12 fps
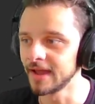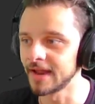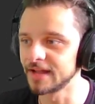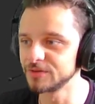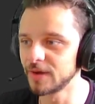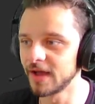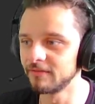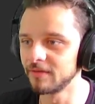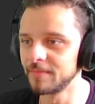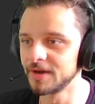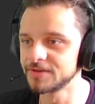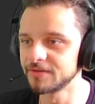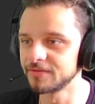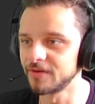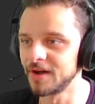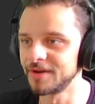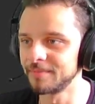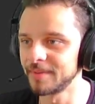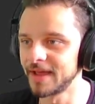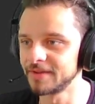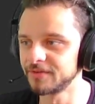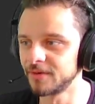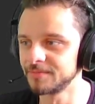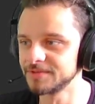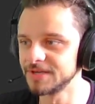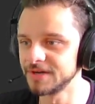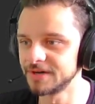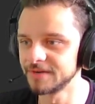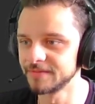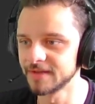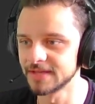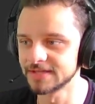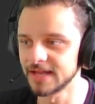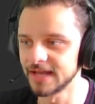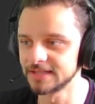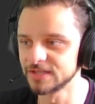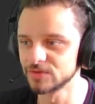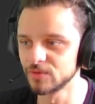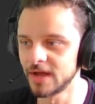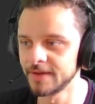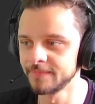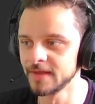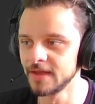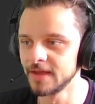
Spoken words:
And I do have a bunch of other platforms here. You can select this one.